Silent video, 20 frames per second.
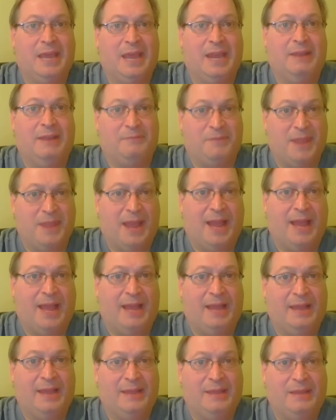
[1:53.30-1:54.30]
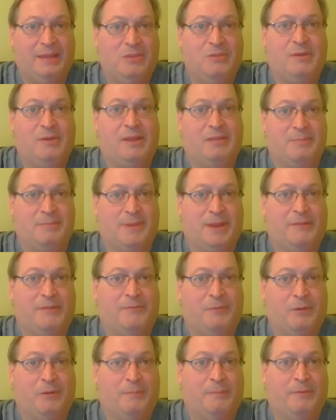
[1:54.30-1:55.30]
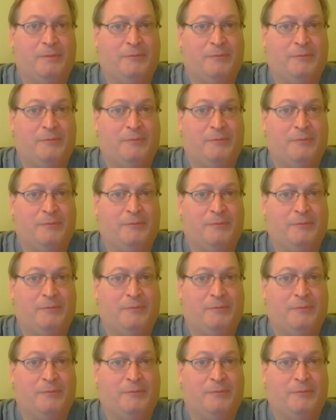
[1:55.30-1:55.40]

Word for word: And if not, you can submit a form